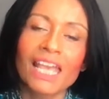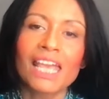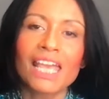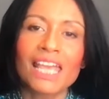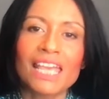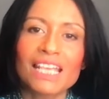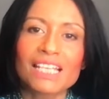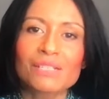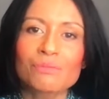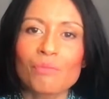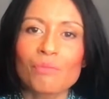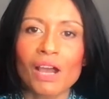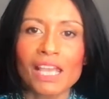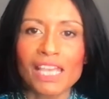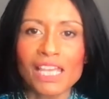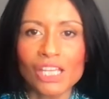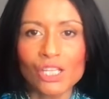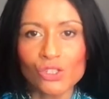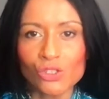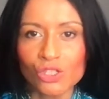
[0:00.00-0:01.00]
is my
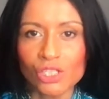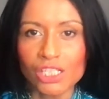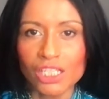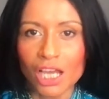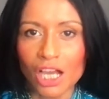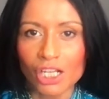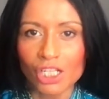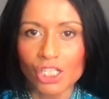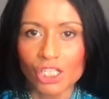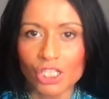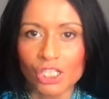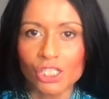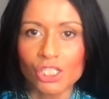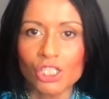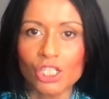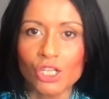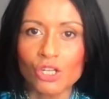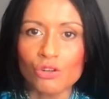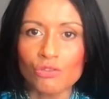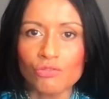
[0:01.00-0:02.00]
introduction
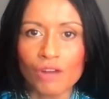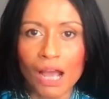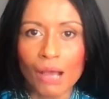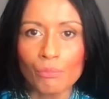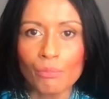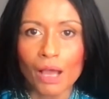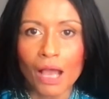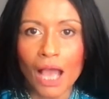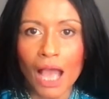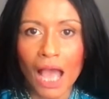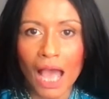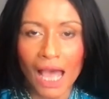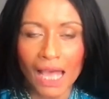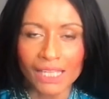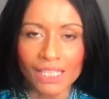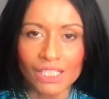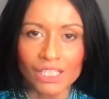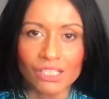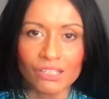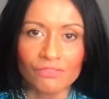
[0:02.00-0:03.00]
to grammar
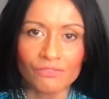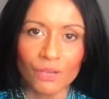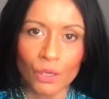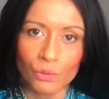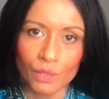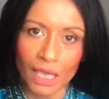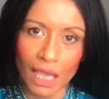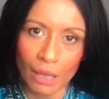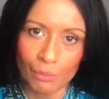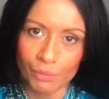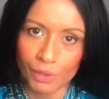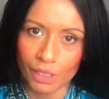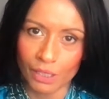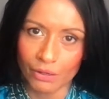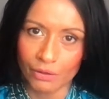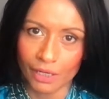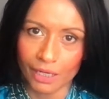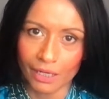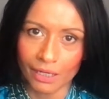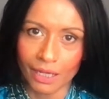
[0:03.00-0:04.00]
and
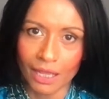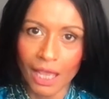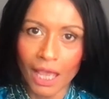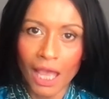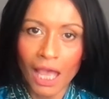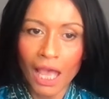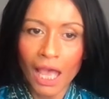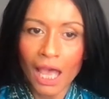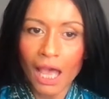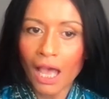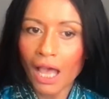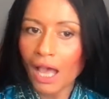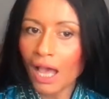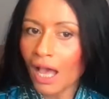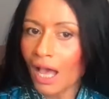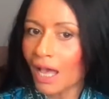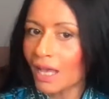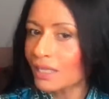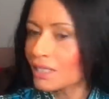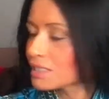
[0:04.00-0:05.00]
vocabulary.
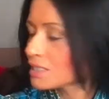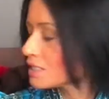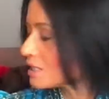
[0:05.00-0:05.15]
And,